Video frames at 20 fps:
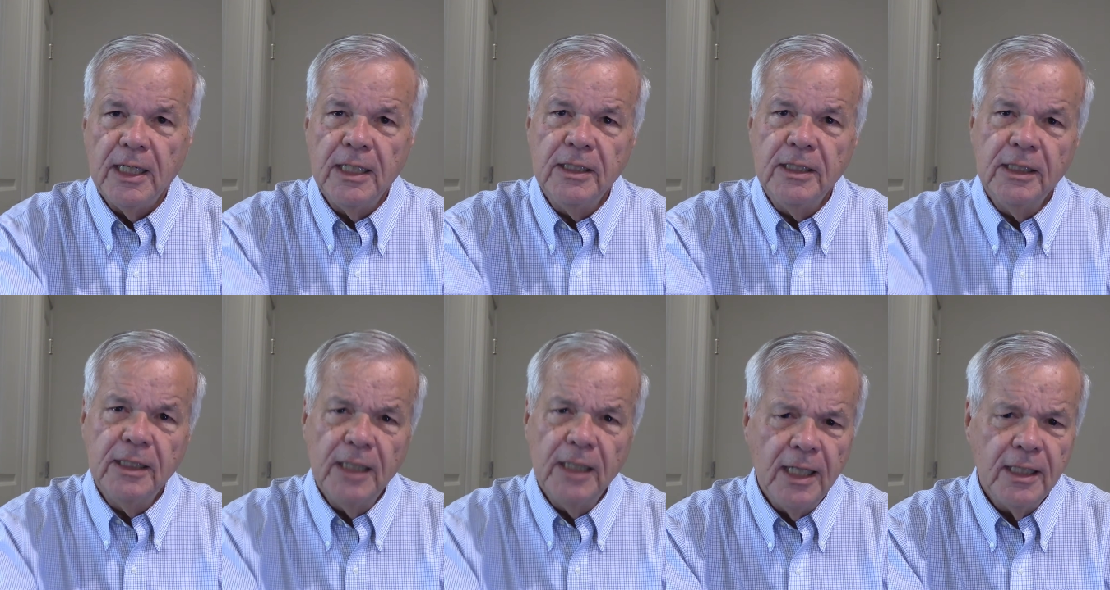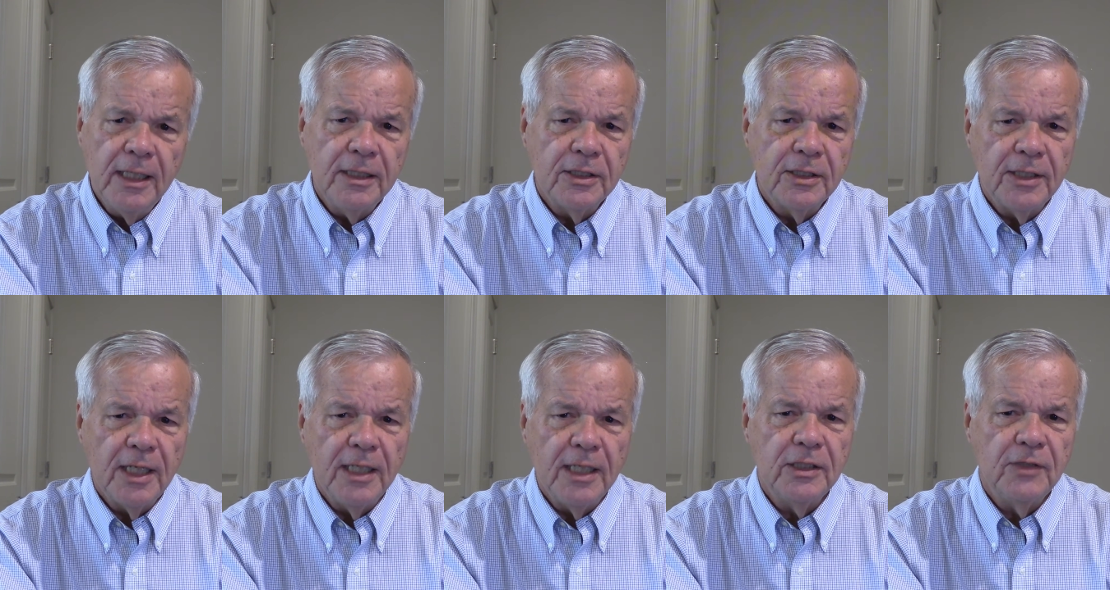In United
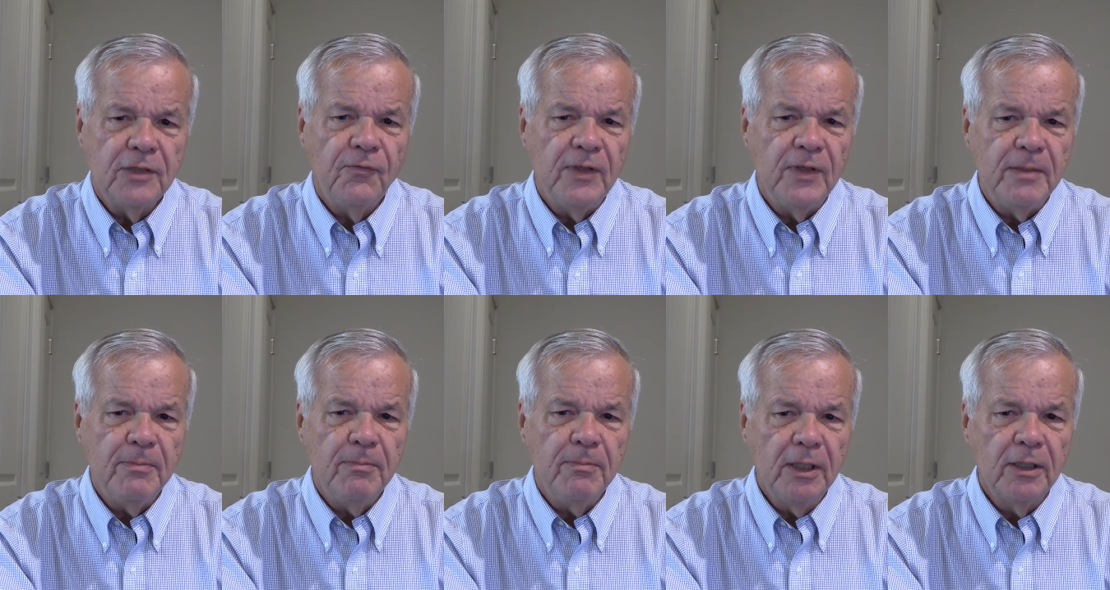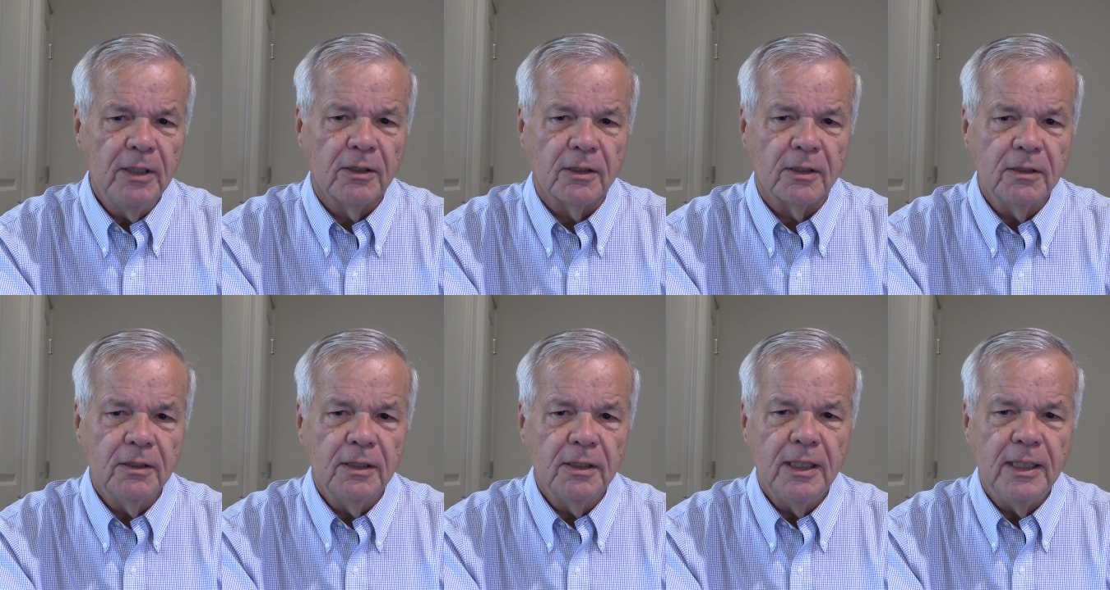States v.
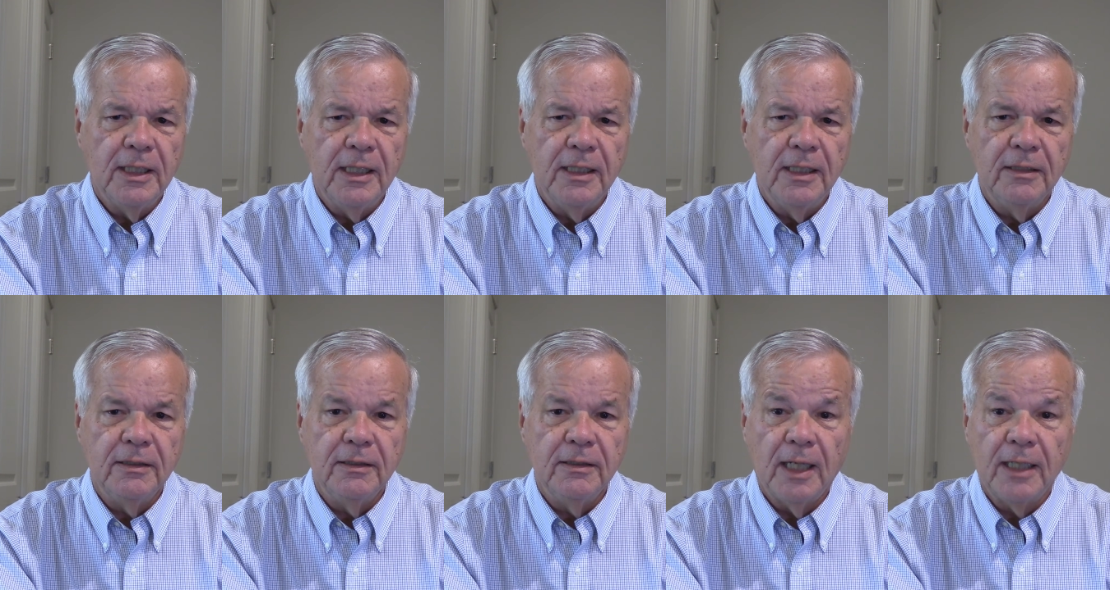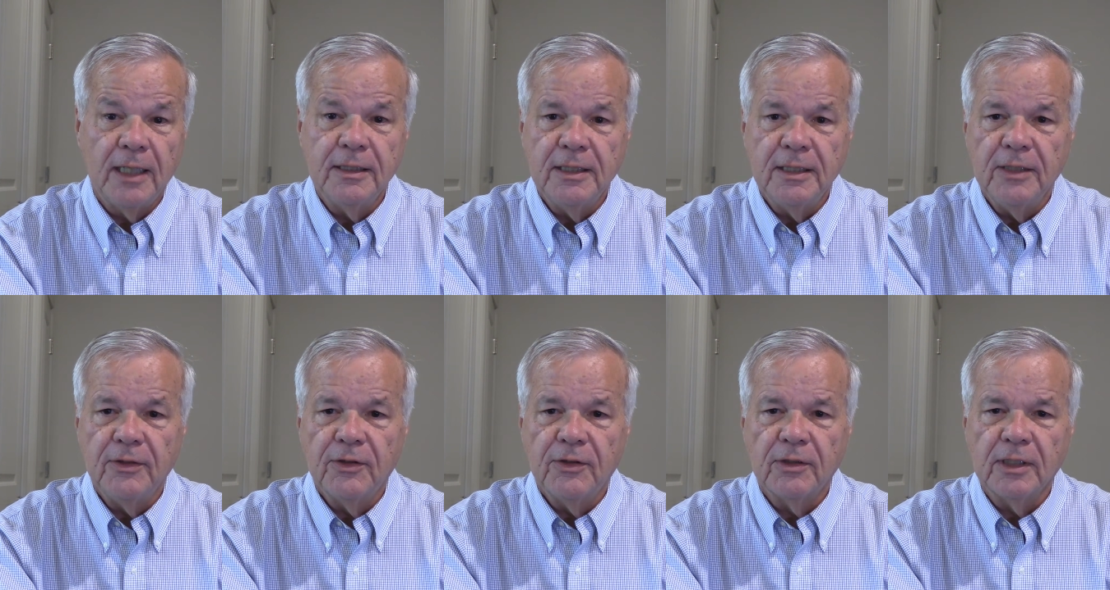Miller in
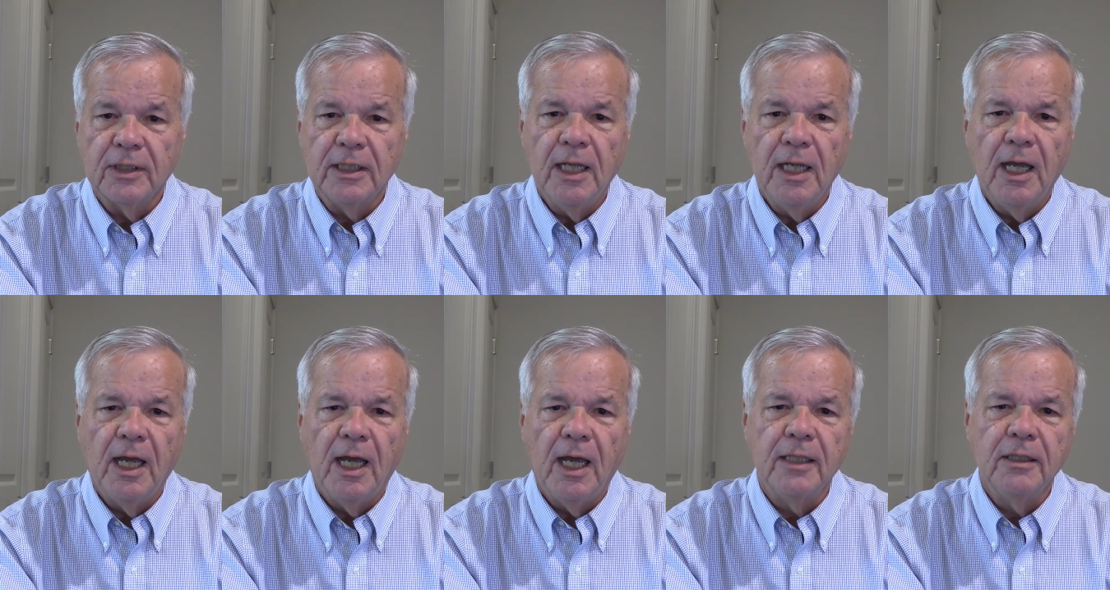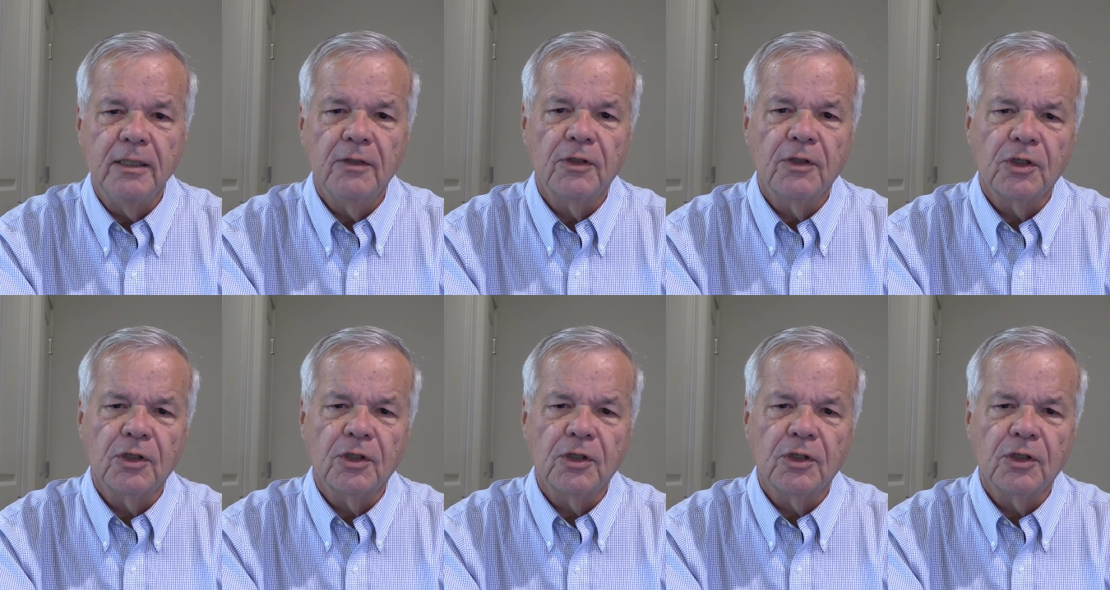1939,